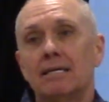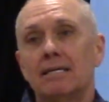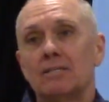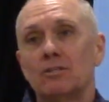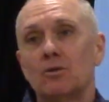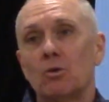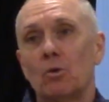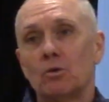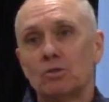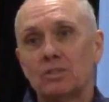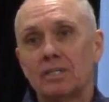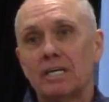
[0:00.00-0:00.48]

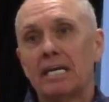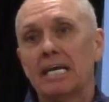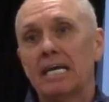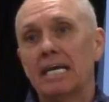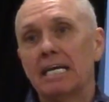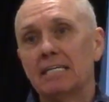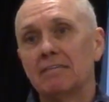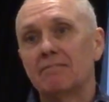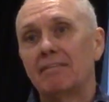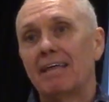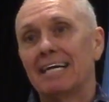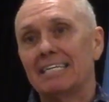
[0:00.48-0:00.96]
towards the
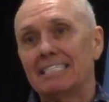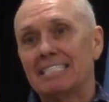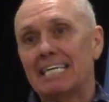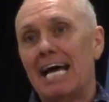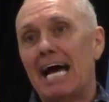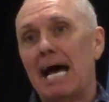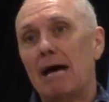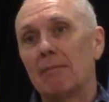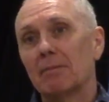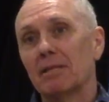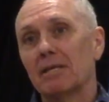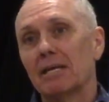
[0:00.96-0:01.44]
end of that
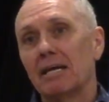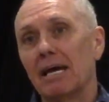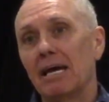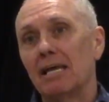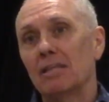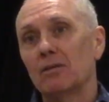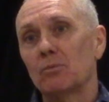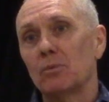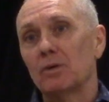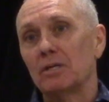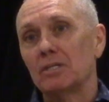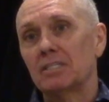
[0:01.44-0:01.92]
time
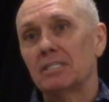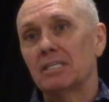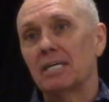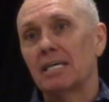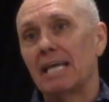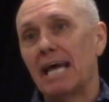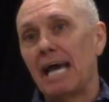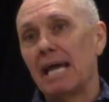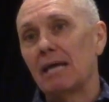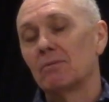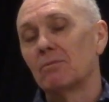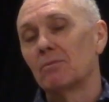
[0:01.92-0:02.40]
together, we
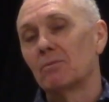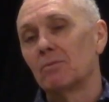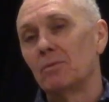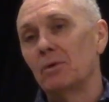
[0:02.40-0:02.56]
said, hey,